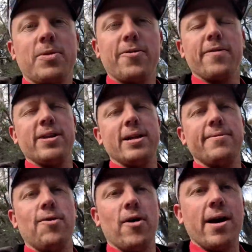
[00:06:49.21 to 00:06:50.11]
I've driven nearly
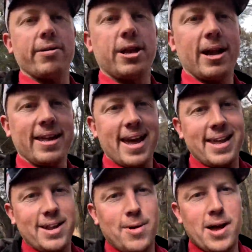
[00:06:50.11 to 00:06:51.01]
4 hours today to get
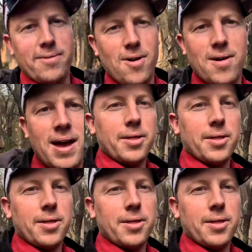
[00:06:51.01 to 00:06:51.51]
here to Wave Rock.